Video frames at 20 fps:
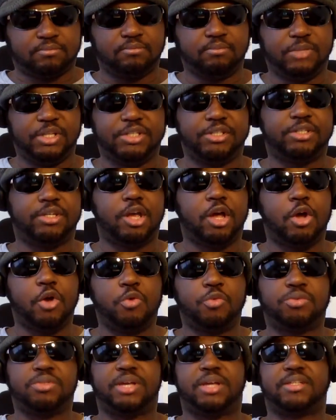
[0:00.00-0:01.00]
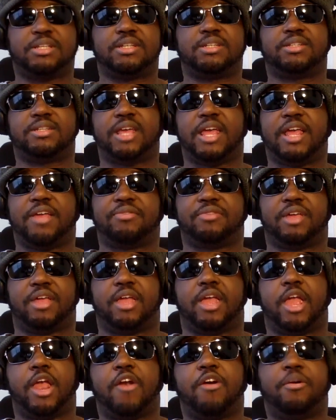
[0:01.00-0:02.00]
The show doesn't take the
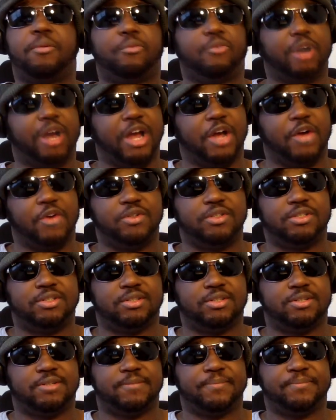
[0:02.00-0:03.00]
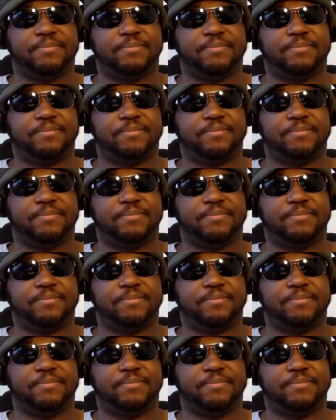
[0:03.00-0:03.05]
harem route.